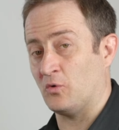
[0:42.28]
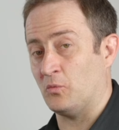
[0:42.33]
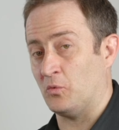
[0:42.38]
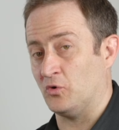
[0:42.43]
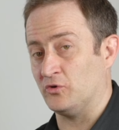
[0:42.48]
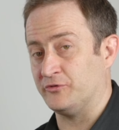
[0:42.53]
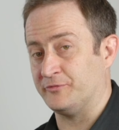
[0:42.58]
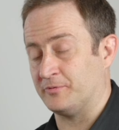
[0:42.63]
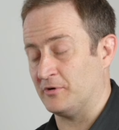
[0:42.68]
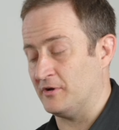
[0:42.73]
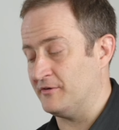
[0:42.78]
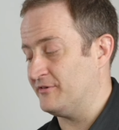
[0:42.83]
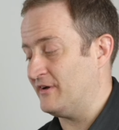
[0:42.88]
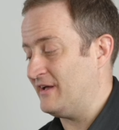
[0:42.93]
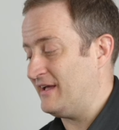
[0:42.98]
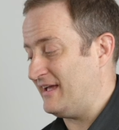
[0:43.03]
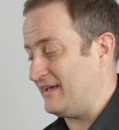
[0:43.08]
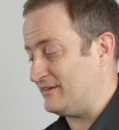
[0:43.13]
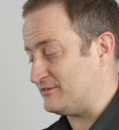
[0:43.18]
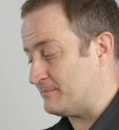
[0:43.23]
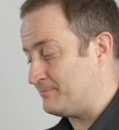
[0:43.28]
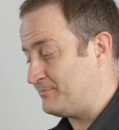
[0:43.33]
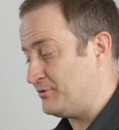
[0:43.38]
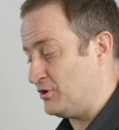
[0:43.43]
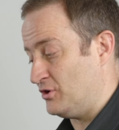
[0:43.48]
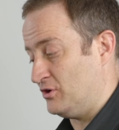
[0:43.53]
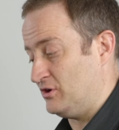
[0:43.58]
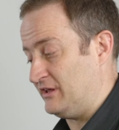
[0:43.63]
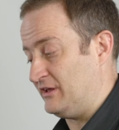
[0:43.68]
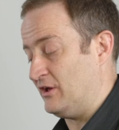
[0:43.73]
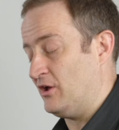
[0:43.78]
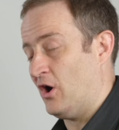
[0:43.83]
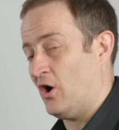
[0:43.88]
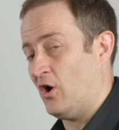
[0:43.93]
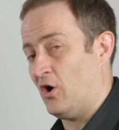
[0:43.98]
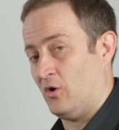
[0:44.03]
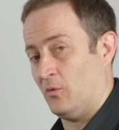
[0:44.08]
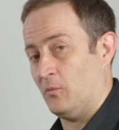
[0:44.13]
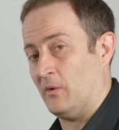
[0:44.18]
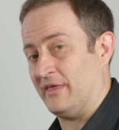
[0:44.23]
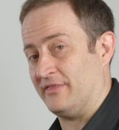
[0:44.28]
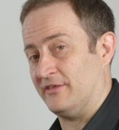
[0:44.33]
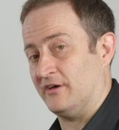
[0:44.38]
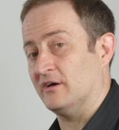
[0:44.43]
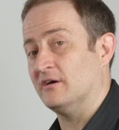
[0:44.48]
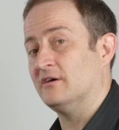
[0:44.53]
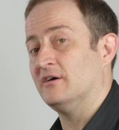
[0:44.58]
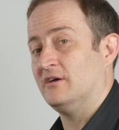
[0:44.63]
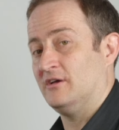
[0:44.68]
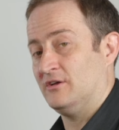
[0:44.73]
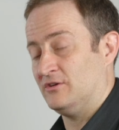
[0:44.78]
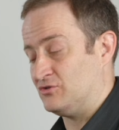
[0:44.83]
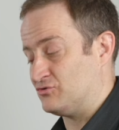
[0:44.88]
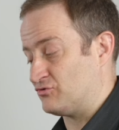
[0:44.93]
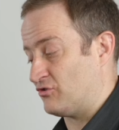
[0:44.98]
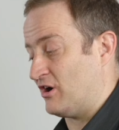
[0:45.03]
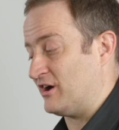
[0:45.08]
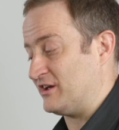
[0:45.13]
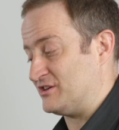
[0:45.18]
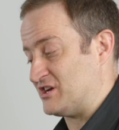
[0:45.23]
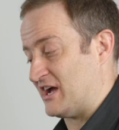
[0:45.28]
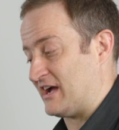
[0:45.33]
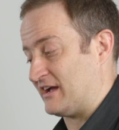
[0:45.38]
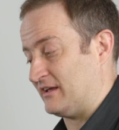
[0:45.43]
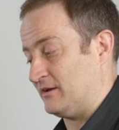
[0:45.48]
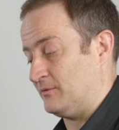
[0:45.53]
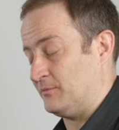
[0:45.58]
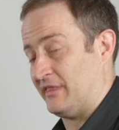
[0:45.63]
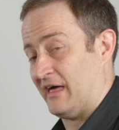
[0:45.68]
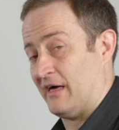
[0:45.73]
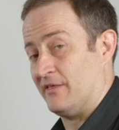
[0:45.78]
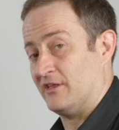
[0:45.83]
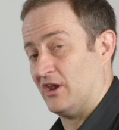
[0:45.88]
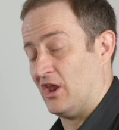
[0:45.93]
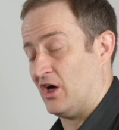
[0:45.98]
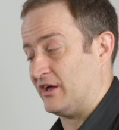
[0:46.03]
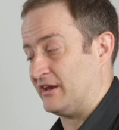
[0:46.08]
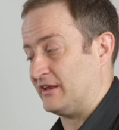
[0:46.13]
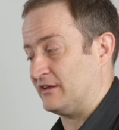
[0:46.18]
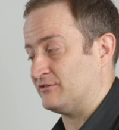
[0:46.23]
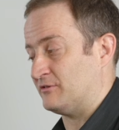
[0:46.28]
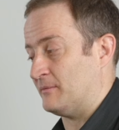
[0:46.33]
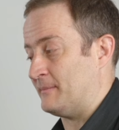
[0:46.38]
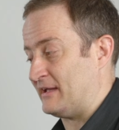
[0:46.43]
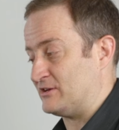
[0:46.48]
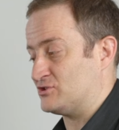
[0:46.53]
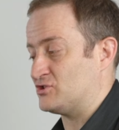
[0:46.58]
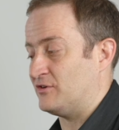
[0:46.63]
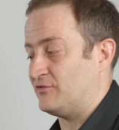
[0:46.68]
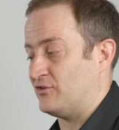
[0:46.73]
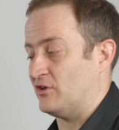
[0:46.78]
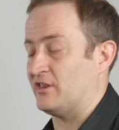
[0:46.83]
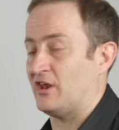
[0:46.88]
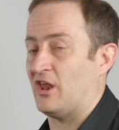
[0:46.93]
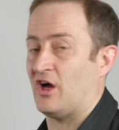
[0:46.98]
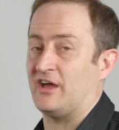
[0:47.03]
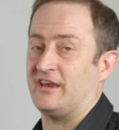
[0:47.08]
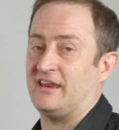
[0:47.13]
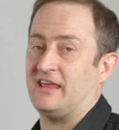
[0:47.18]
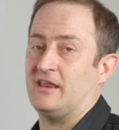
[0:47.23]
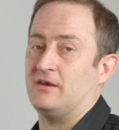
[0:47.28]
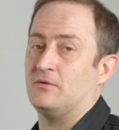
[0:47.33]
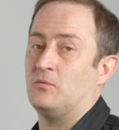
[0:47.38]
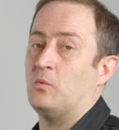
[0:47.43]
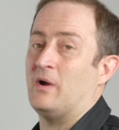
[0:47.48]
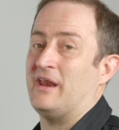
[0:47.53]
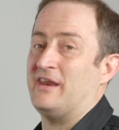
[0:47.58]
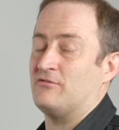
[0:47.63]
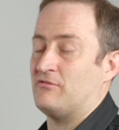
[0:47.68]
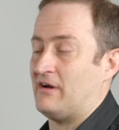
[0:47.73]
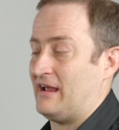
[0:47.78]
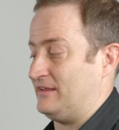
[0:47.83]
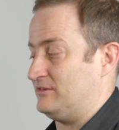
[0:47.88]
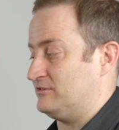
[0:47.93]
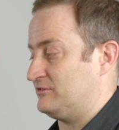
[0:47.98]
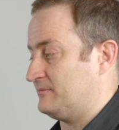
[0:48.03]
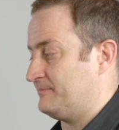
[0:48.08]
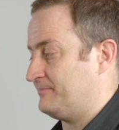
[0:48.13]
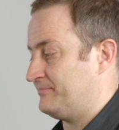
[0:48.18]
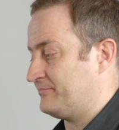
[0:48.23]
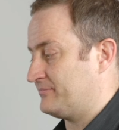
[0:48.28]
waterproof. It's a purely hot weather, dry jacket without the lining. So make sure you've got the lining in when it rains.